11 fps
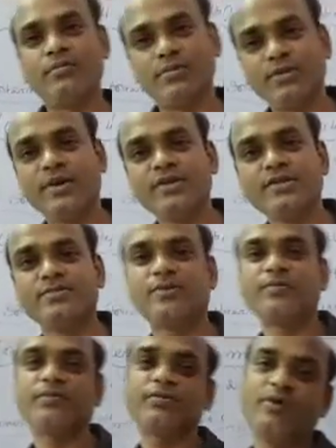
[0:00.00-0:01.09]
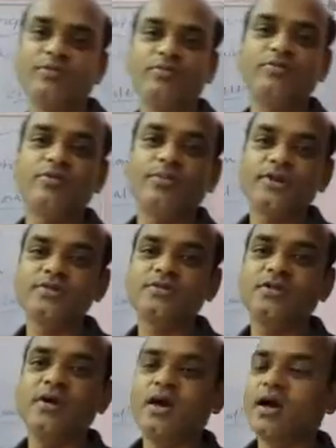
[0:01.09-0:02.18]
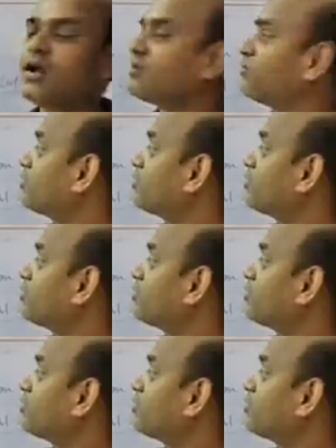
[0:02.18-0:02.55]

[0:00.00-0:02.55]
devices perform the output operation, and